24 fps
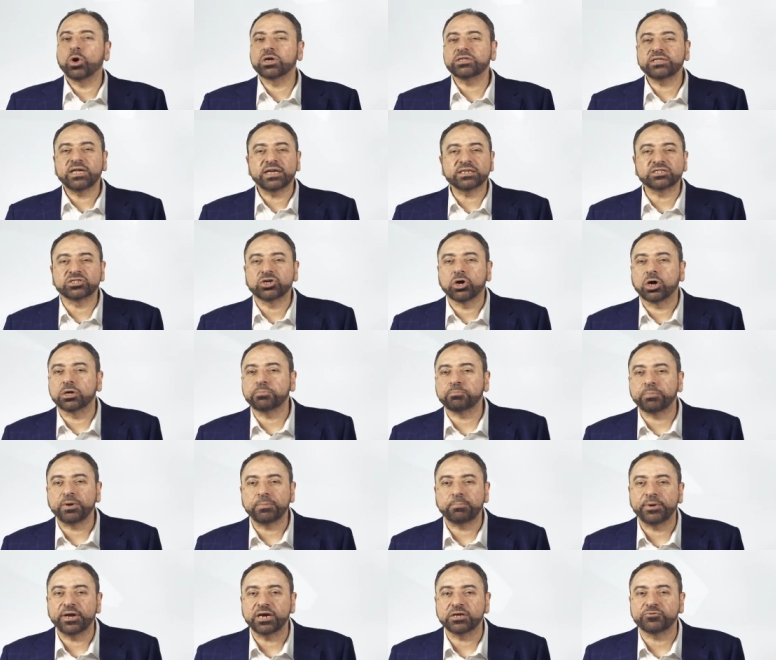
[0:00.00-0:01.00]
What has God
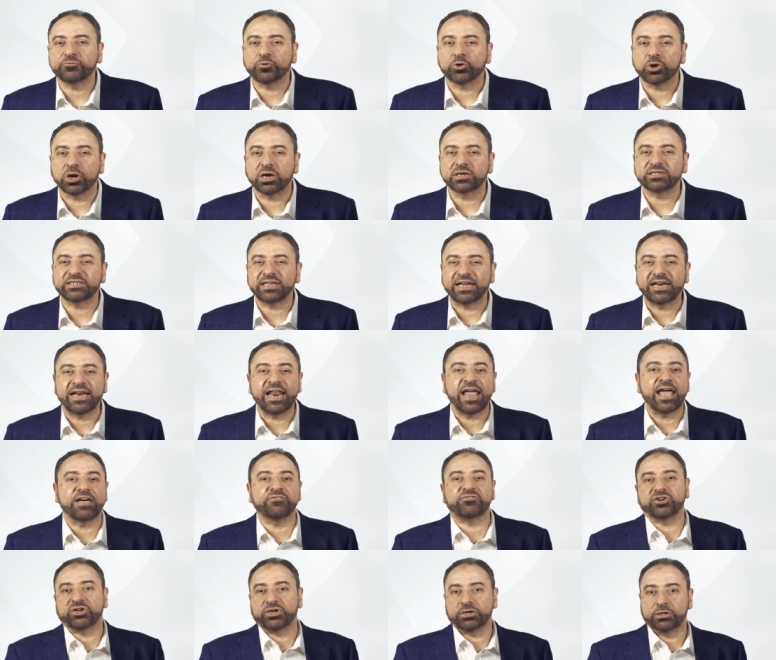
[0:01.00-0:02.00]
prepared for us in
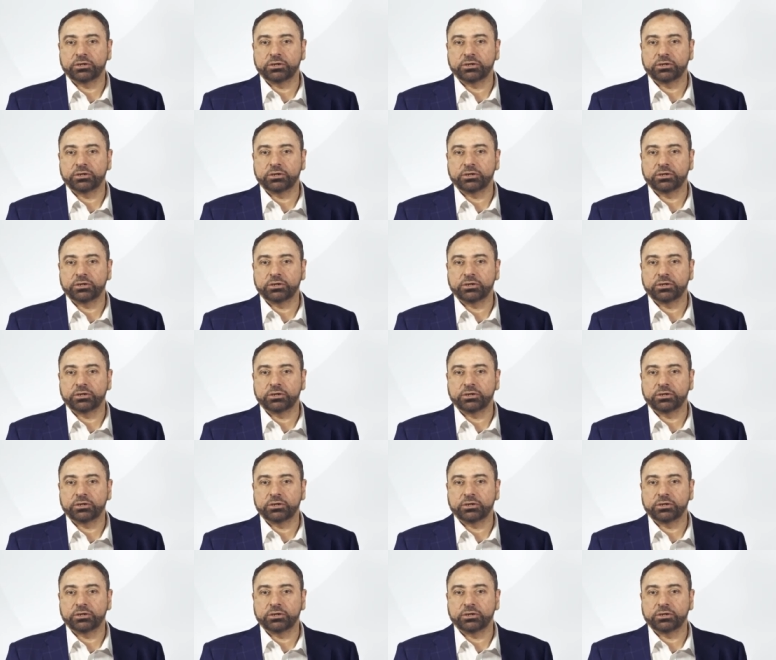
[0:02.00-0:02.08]
heaven?